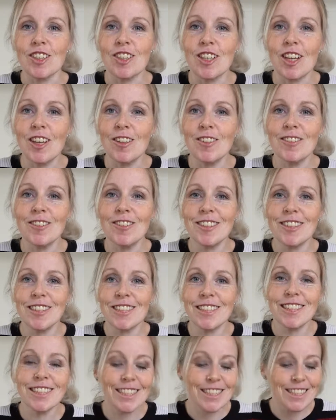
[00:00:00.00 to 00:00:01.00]

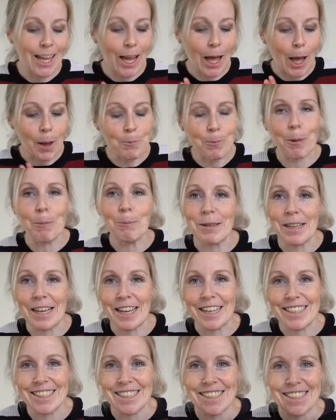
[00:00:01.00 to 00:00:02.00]
dun, a
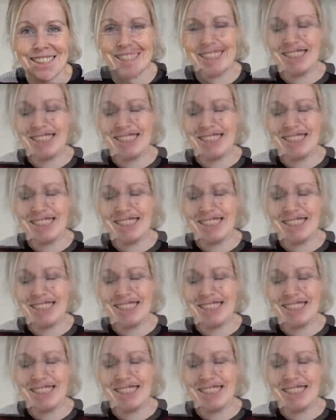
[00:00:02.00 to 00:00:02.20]
pumpkin.